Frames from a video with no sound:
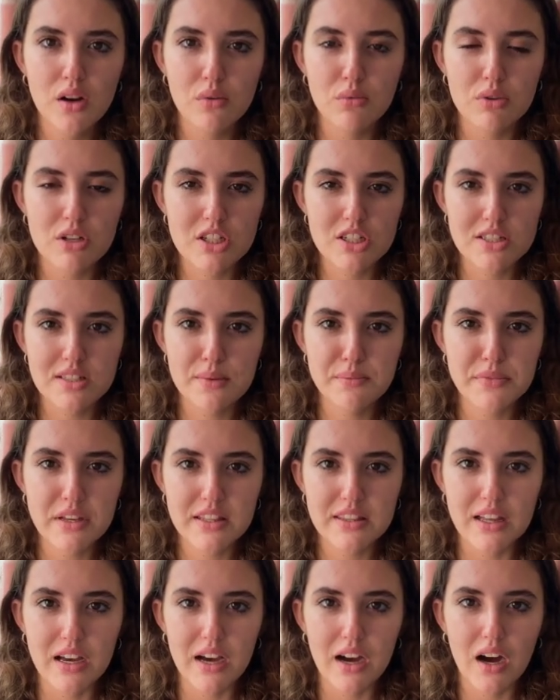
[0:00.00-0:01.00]
which is
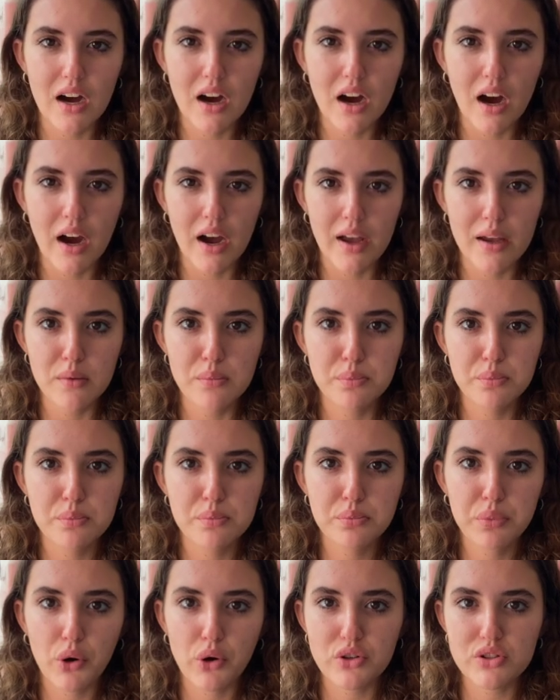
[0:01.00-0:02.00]
something that I
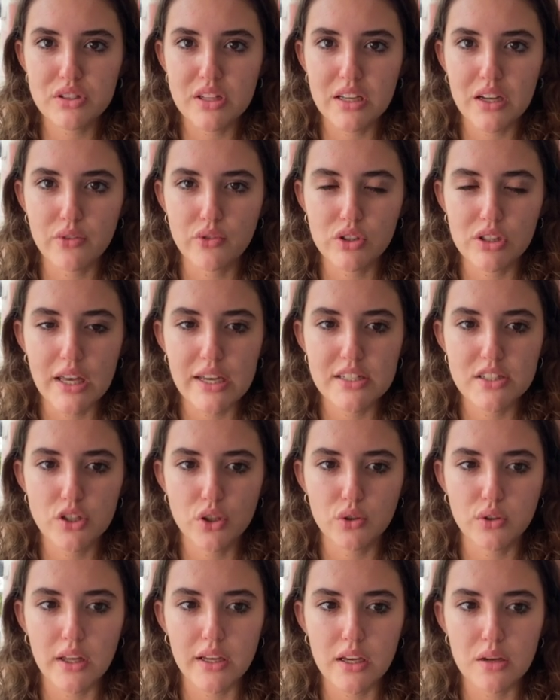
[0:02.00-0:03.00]
personally can relate
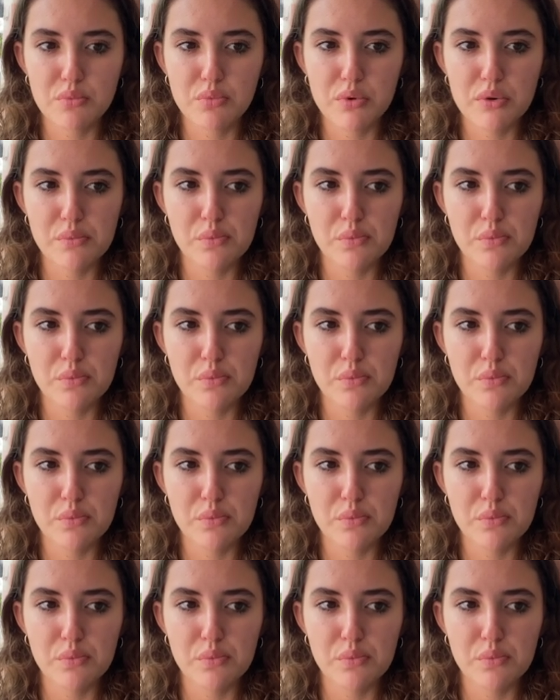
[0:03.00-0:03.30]
to. Like, it